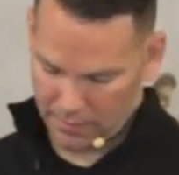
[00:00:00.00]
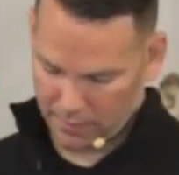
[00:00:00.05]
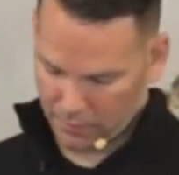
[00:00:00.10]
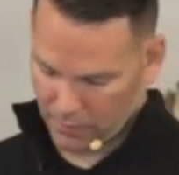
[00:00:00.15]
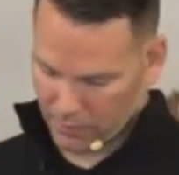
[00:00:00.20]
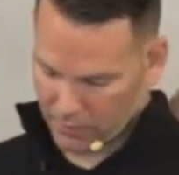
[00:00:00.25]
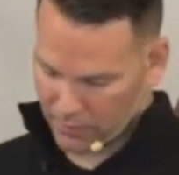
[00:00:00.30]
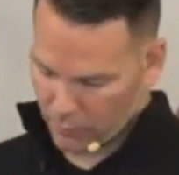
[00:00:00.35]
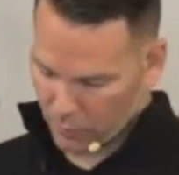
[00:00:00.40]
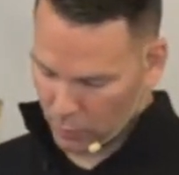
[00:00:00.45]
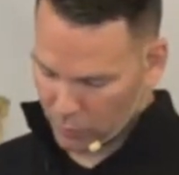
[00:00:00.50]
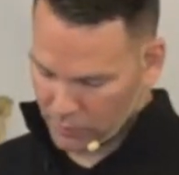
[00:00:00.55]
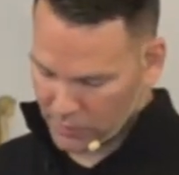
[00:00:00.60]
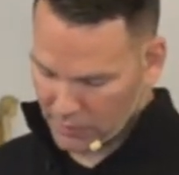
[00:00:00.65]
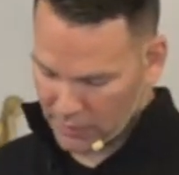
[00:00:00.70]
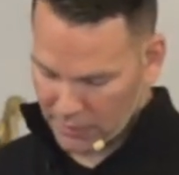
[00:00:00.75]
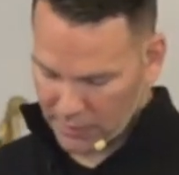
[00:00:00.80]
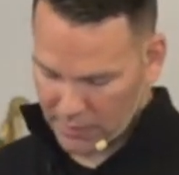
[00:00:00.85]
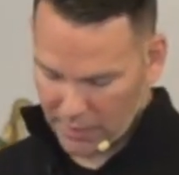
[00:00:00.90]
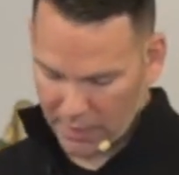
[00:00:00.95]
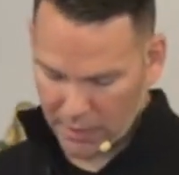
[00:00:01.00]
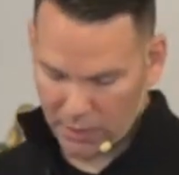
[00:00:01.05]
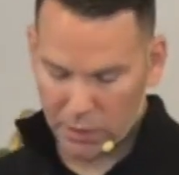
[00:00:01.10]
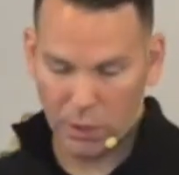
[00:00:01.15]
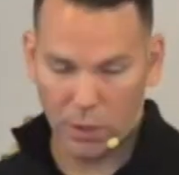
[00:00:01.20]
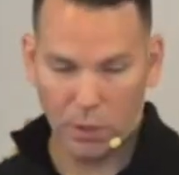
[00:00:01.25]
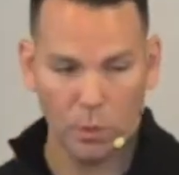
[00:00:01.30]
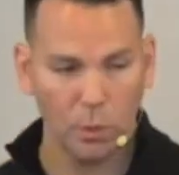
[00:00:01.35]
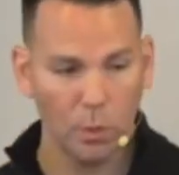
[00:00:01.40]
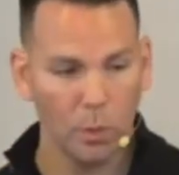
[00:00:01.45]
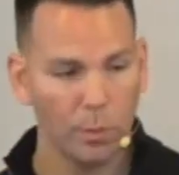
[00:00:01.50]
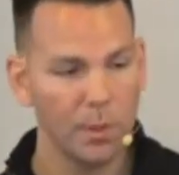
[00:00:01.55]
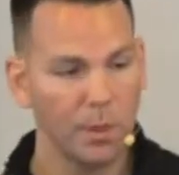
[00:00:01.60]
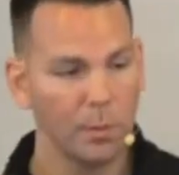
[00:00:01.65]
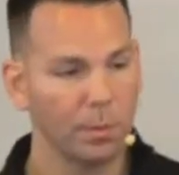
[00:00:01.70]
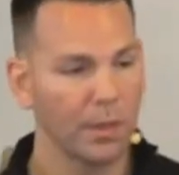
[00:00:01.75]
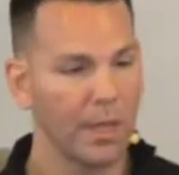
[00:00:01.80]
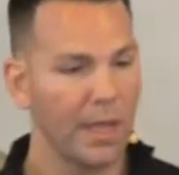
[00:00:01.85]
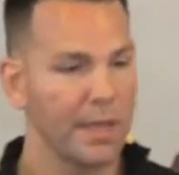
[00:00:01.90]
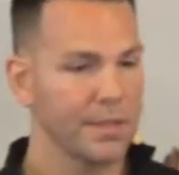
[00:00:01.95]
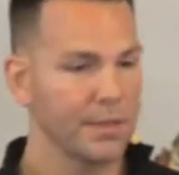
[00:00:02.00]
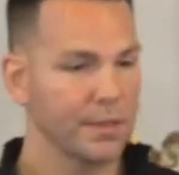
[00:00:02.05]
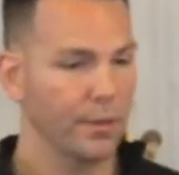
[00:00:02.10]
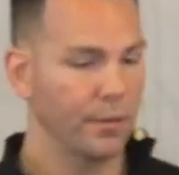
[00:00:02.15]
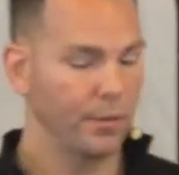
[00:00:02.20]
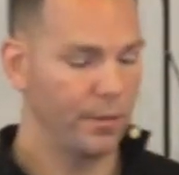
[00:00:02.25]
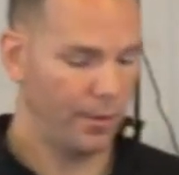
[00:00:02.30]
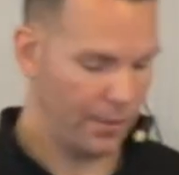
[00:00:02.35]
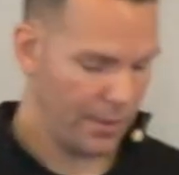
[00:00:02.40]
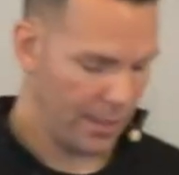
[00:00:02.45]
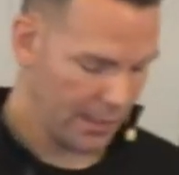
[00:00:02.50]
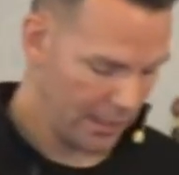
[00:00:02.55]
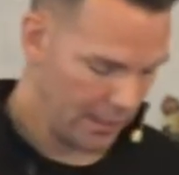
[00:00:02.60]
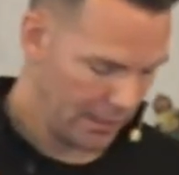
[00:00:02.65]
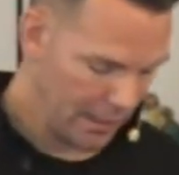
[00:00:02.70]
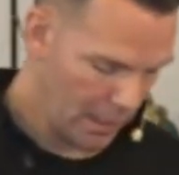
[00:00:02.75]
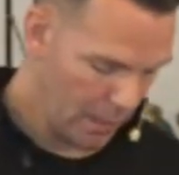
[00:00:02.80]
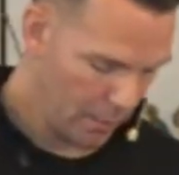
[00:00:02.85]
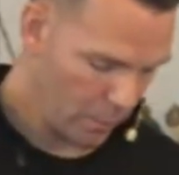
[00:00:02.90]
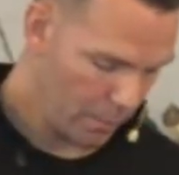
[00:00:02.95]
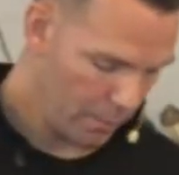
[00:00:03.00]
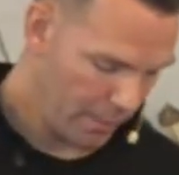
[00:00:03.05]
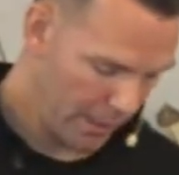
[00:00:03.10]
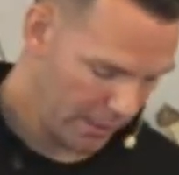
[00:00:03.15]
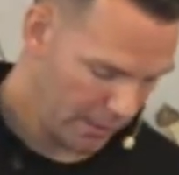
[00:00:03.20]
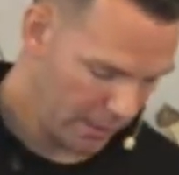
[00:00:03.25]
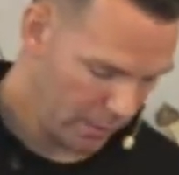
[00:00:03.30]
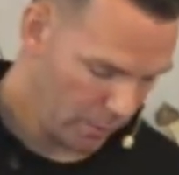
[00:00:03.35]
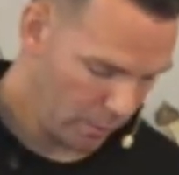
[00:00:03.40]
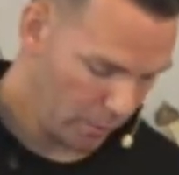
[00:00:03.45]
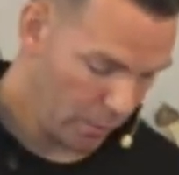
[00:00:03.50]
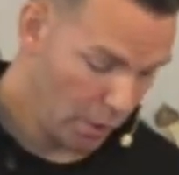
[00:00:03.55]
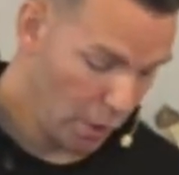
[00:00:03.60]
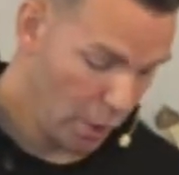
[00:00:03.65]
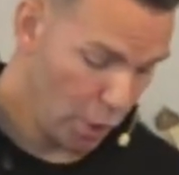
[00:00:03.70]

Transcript: Verse 14, and you will be blessed, although they cannot repay you.